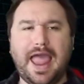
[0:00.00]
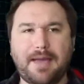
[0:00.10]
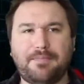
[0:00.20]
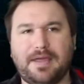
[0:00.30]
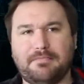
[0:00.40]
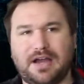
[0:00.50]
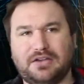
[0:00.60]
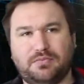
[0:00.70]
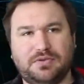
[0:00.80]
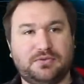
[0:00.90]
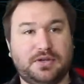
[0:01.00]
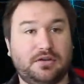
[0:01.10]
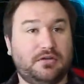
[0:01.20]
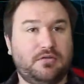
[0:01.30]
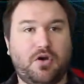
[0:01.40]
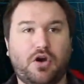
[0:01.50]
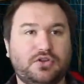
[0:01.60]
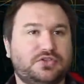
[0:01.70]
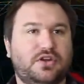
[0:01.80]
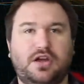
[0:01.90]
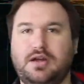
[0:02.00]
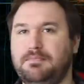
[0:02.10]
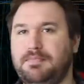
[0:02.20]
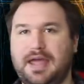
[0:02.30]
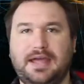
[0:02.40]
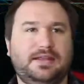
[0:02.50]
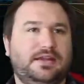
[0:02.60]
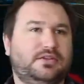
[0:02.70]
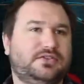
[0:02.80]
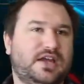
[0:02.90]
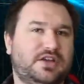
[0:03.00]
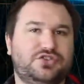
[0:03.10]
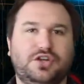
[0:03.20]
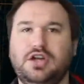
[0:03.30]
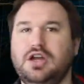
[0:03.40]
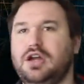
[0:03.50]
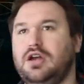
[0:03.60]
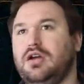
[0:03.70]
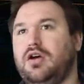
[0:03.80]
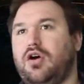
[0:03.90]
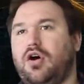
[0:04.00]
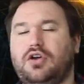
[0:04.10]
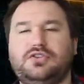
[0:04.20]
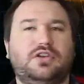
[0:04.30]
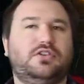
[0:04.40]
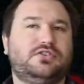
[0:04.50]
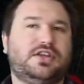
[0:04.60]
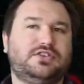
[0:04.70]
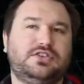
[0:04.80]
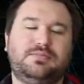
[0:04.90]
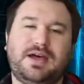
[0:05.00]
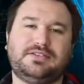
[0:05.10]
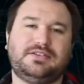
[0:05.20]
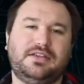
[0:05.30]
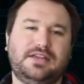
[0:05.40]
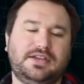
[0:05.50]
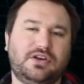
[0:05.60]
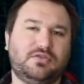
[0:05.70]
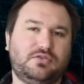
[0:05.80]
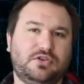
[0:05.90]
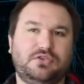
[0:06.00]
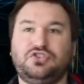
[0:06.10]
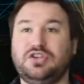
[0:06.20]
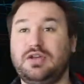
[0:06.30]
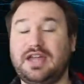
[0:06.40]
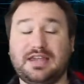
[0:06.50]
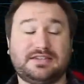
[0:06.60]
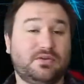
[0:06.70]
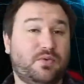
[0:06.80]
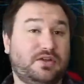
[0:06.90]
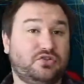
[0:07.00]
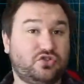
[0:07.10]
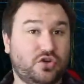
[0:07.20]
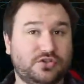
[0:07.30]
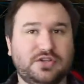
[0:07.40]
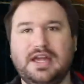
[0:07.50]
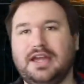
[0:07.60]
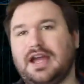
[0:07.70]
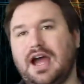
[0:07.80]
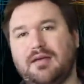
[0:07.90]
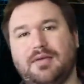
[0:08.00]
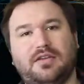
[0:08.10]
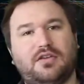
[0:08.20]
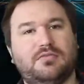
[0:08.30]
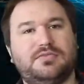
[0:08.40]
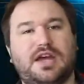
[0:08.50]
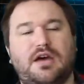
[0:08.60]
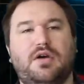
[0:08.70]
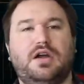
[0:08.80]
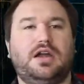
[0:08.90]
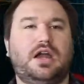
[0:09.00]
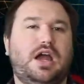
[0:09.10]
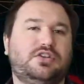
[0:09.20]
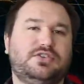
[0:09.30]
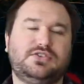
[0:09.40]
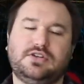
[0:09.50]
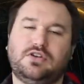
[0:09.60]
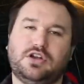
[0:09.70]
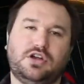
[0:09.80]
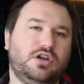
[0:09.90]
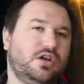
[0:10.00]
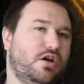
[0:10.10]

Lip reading: epic match between Oscar and Bayley and Sasha. Oscar looks like she's about to, you know, lose. She gets the win just. Carmella comes out, cashes in on her.